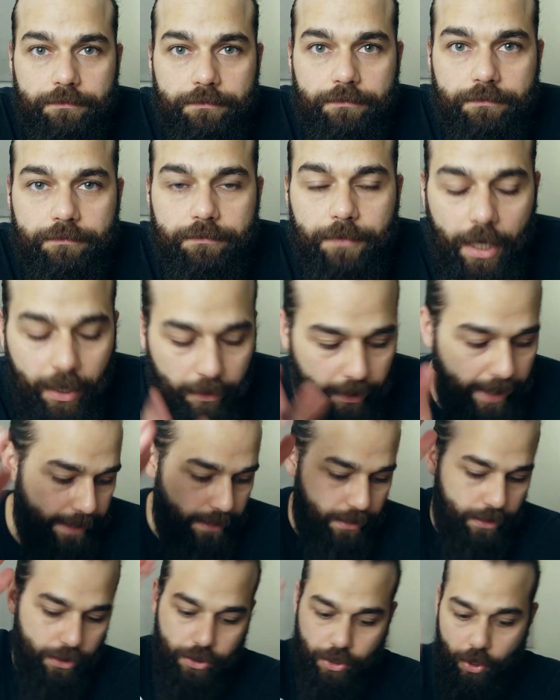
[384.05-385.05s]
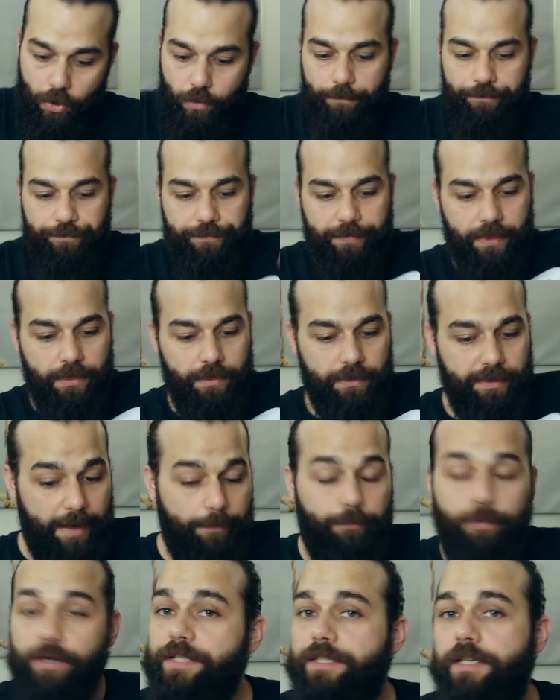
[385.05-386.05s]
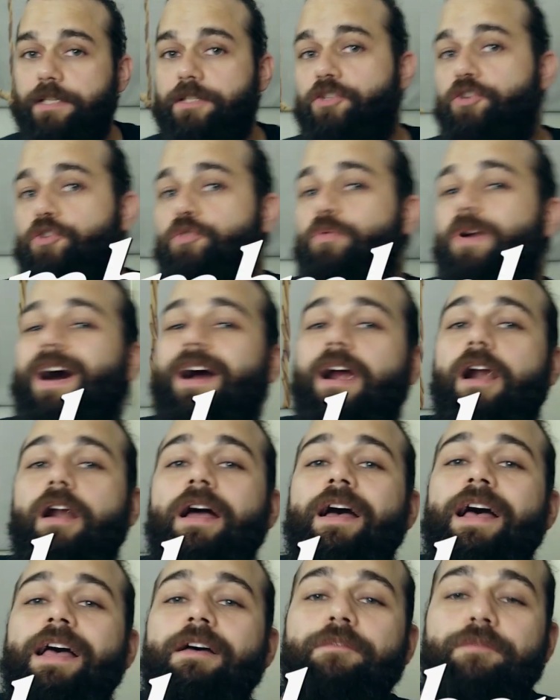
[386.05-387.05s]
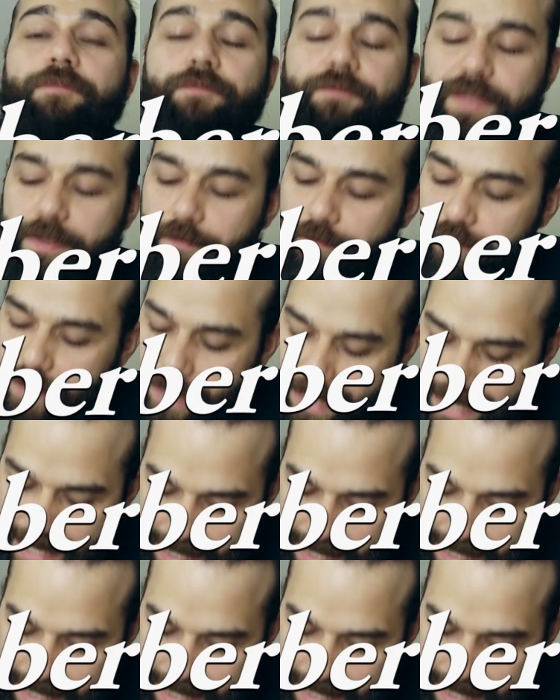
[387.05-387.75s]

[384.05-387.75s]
All right, so that brings us to our 5th and